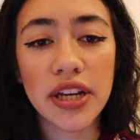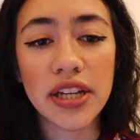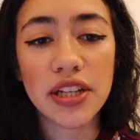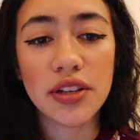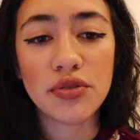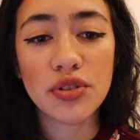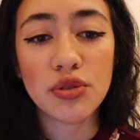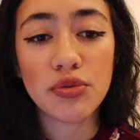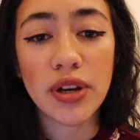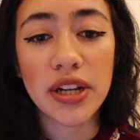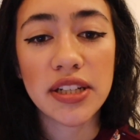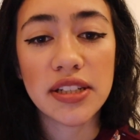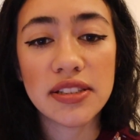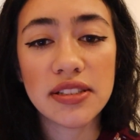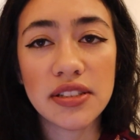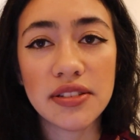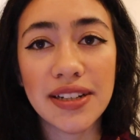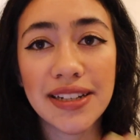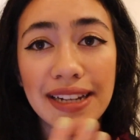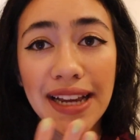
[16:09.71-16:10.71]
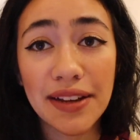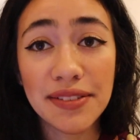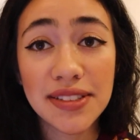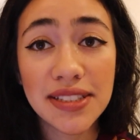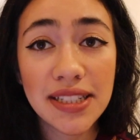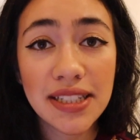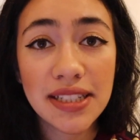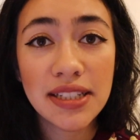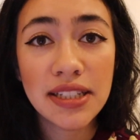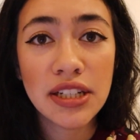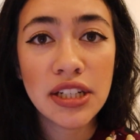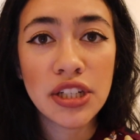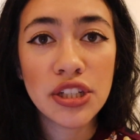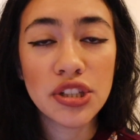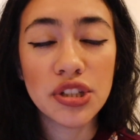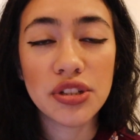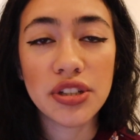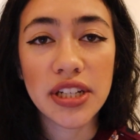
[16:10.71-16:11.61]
And if you're ready to announce it, you